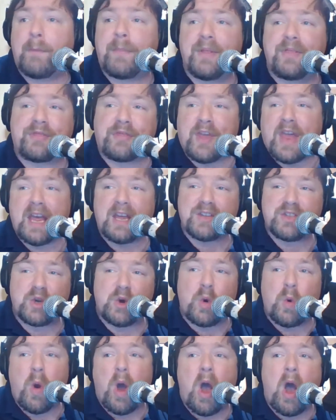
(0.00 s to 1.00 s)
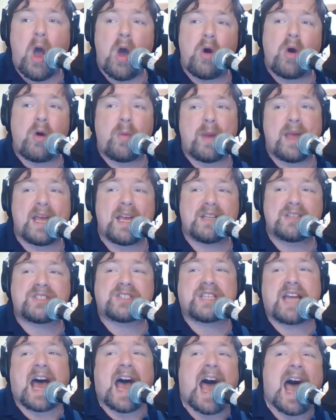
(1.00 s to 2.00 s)
But there's a woman
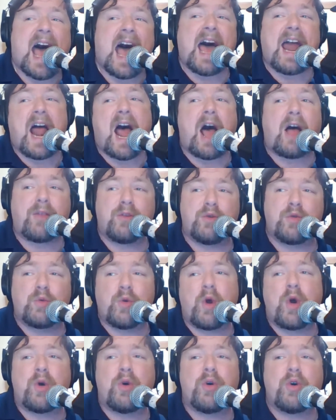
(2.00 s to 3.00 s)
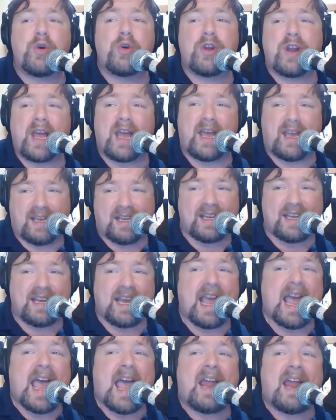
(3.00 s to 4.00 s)
sign on the road, and
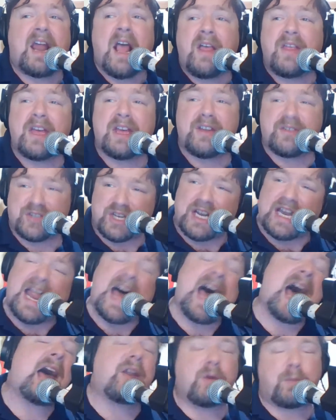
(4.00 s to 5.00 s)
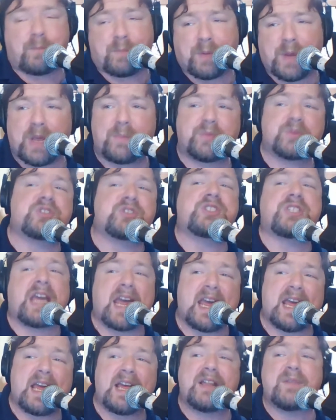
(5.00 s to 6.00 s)
yet there's a lot of people
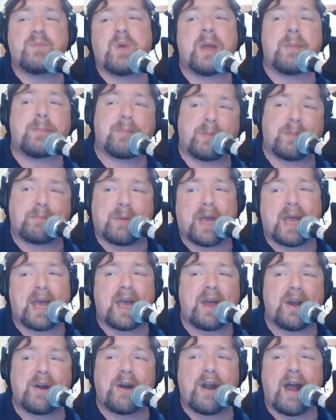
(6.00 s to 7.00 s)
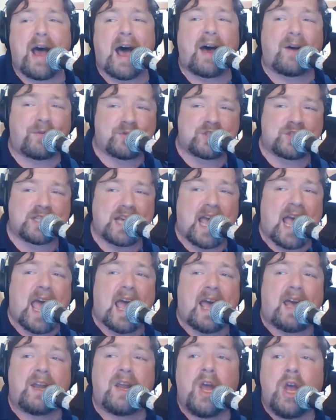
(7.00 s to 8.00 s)
saying we'd be better off
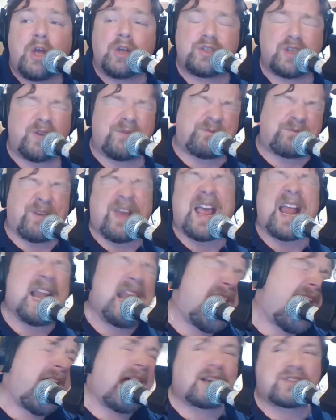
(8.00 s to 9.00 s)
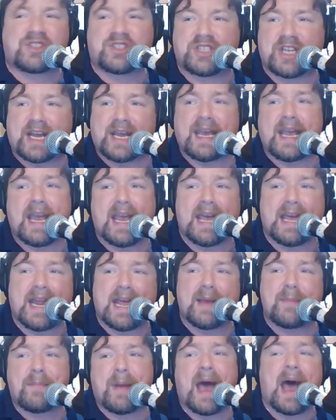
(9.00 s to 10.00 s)
dead. Don't feel like saying
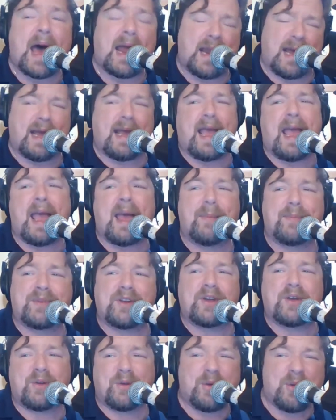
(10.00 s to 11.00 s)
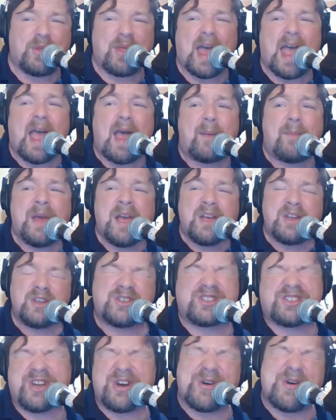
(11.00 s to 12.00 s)
it, but I am to them.
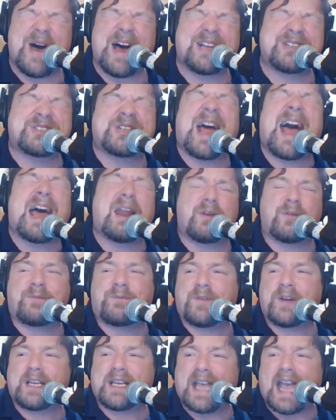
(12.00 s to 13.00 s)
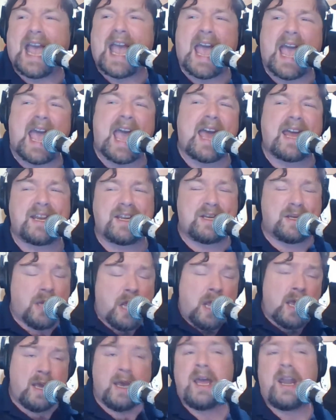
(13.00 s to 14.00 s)
So I try to forget it
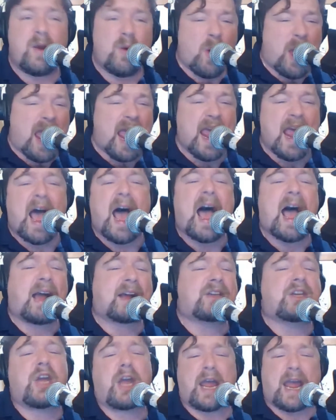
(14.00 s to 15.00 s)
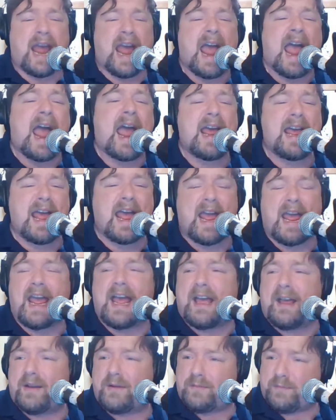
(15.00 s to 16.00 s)
any way I
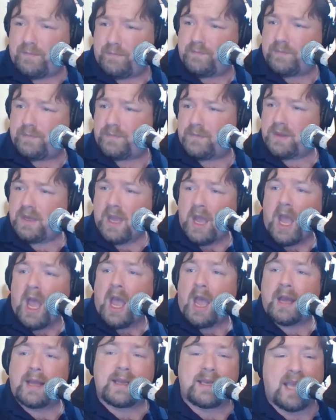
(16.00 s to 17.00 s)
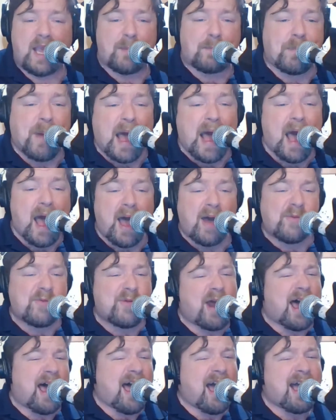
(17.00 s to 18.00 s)
can. Keep on
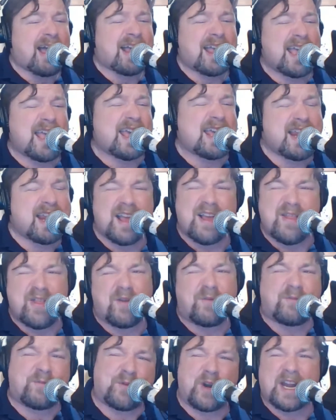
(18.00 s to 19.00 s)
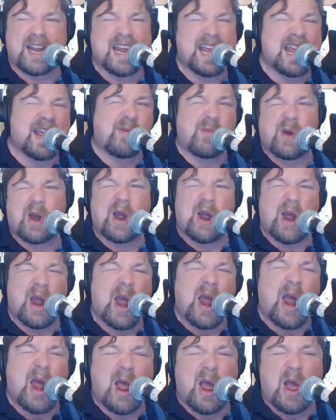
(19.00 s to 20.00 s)
rocking in the free
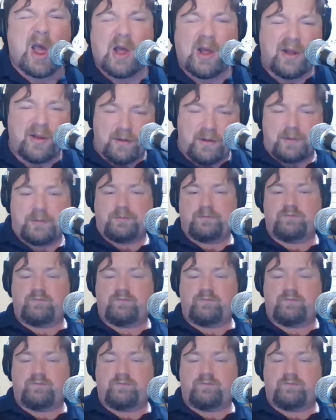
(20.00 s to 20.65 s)
world.